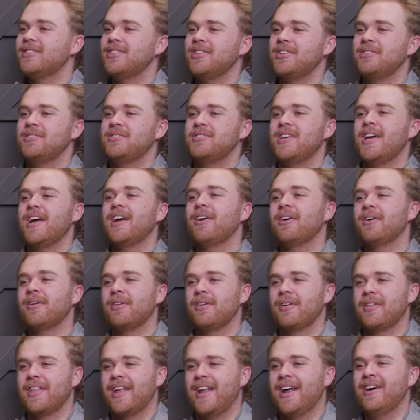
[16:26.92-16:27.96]
did you say
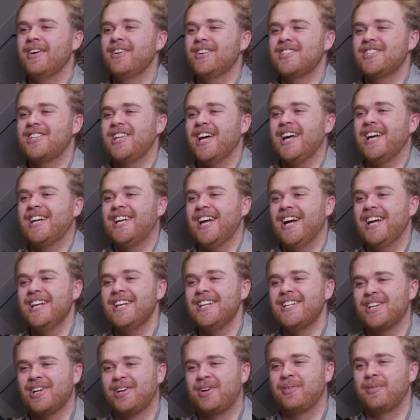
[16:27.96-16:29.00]
earlier that I was like, I
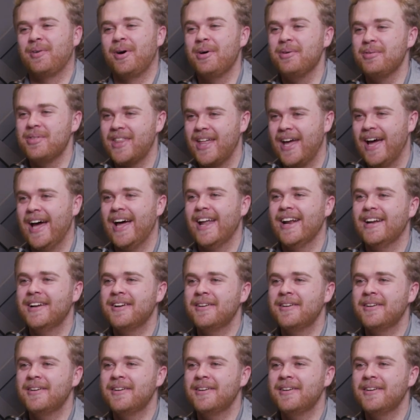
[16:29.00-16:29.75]
need to quote that?